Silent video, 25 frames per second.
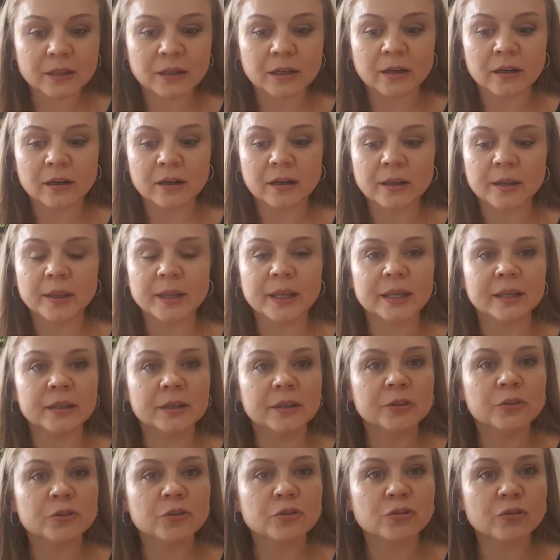uh,
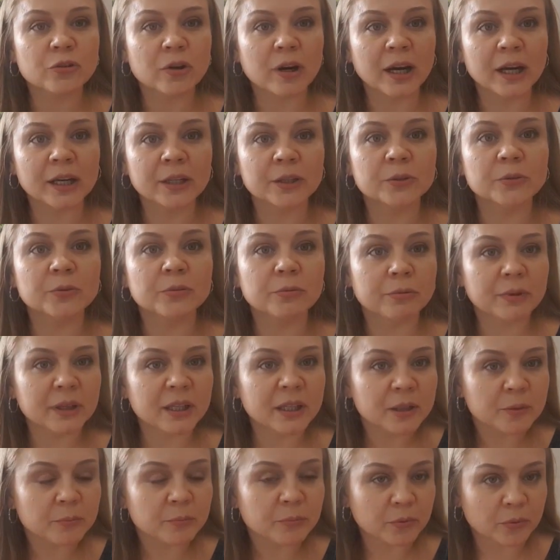then try to
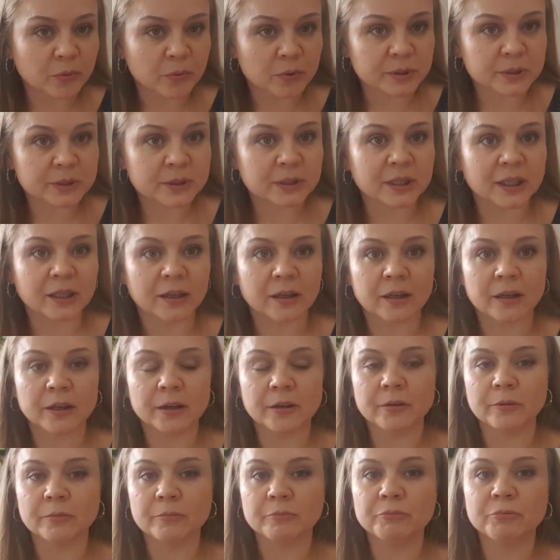read books,
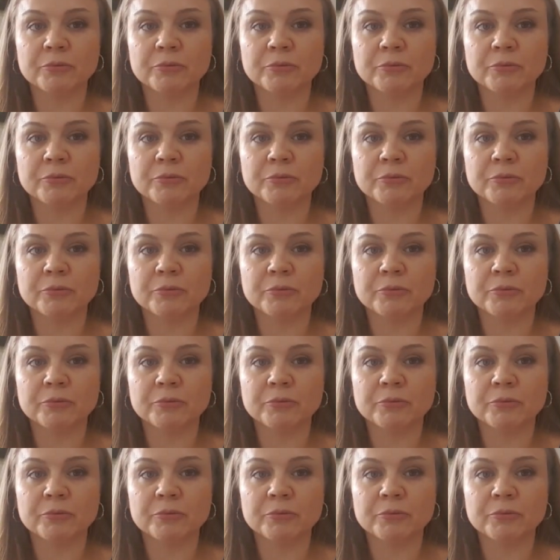uh,